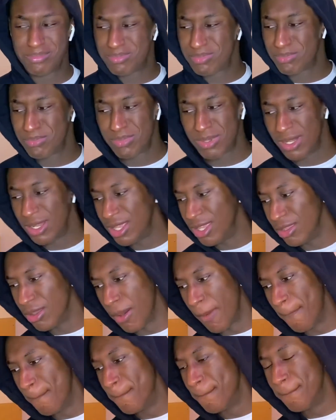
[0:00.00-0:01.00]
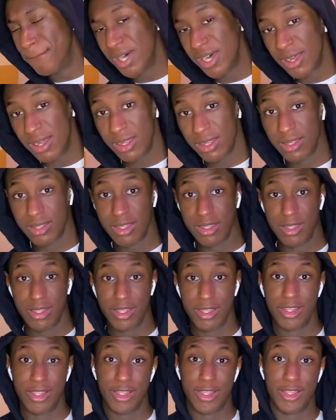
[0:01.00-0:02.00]
Player. But
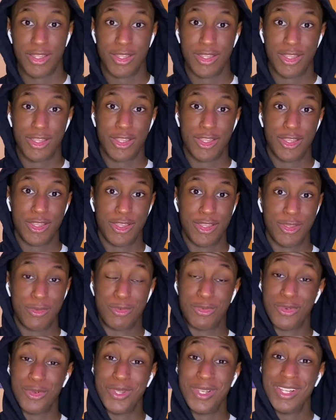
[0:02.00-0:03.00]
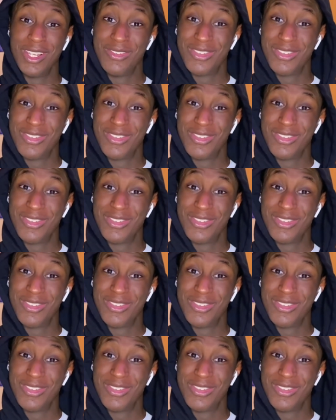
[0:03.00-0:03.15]
before we leave